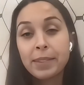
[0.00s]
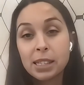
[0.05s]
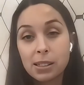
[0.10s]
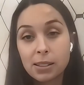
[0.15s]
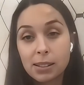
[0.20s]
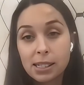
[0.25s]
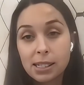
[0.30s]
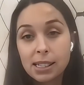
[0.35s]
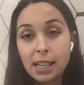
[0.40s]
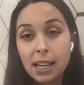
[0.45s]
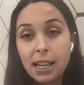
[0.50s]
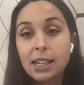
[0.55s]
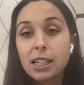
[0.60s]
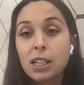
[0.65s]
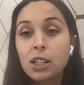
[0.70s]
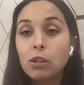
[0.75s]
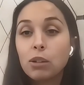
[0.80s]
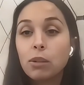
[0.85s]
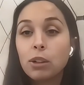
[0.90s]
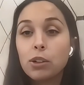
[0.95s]
Instead,
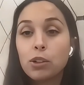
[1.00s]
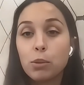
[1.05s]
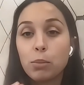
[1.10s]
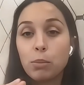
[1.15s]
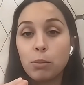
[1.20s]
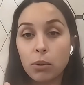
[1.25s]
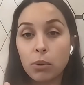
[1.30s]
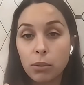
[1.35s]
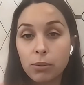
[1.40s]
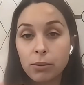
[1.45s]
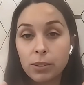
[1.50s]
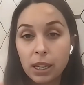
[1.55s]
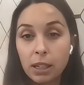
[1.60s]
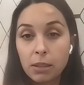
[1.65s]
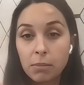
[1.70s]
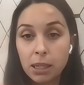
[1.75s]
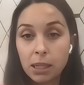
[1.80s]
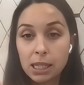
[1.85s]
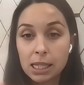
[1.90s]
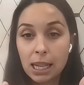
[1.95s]
you want to move
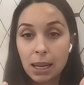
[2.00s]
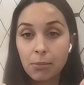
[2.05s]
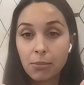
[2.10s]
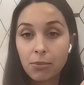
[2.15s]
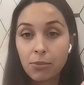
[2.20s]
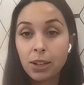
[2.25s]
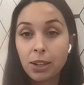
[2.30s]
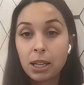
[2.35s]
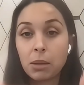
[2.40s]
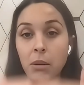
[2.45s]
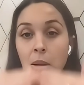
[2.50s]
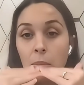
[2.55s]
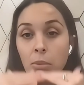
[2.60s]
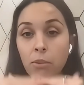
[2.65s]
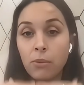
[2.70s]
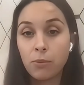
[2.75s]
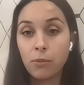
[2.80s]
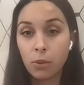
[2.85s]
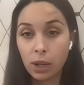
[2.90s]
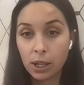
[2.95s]
that bedtime feed
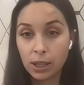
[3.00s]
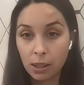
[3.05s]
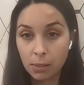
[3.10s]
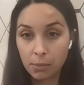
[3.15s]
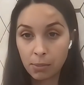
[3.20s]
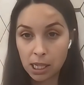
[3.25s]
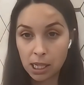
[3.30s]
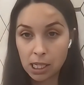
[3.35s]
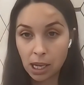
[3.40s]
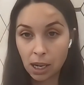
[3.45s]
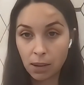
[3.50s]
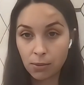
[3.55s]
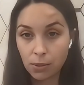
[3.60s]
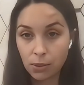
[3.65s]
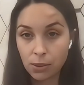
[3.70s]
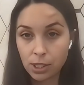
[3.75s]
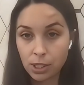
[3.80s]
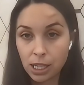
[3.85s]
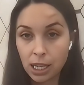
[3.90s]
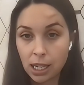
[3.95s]
before the bedtime
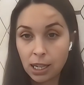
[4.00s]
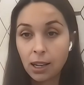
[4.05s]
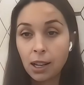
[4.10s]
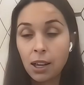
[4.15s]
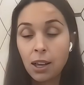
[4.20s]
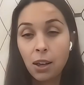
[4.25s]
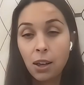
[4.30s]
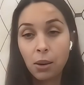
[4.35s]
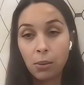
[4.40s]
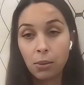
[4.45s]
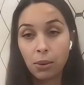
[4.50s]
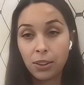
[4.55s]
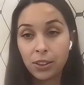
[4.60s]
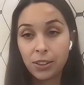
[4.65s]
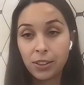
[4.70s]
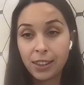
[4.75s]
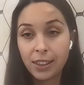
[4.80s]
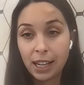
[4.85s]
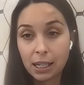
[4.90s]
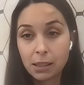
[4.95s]
routine. With
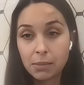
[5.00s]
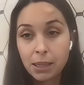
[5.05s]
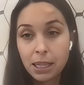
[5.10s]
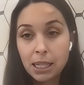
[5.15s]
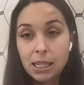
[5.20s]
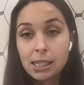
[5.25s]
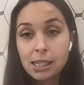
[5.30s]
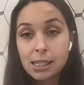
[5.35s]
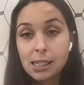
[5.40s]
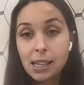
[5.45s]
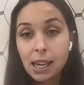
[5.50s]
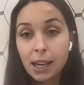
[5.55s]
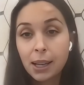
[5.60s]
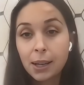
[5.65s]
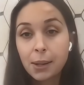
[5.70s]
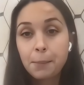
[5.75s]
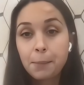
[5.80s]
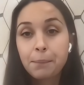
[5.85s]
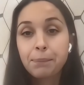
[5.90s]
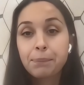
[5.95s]
that being
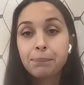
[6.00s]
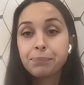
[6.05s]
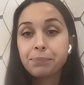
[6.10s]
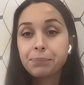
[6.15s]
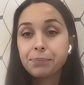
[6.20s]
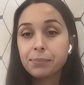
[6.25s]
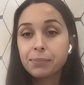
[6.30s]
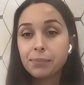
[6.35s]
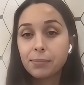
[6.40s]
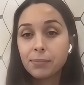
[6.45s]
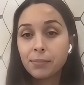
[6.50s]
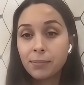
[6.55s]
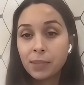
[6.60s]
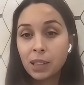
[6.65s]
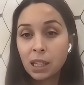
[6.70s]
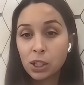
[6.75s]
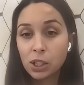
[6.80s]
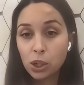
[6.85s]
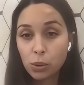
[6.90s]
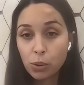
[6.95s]
said,
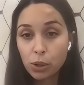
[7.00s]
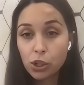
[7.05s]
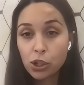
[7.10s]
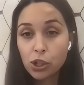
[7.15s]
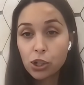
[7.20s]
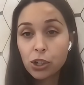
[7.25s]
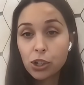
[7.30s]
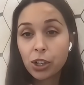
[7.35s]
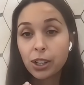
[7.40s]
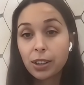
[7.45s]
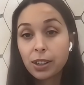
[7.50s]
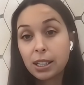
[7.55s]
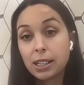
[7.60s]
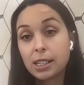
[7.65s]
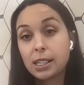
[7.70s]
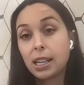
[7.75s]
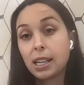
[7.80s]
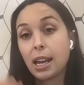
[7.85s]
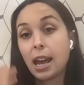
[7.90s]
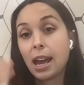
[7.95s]
you ensure that
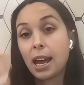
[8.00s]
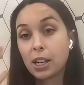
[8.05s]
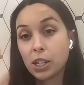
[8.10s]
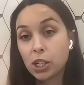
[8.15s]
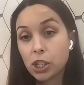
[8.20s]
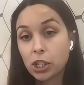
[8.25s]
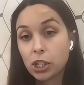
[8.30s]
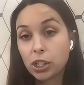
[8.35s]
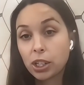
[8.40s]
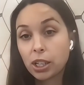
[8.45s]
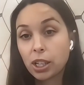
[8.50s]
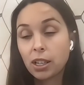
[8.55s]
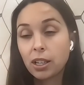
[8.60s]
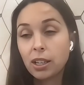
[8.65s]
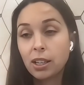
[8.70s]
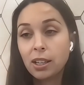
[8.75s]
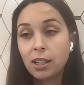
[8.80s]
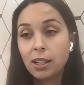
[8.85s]
they actually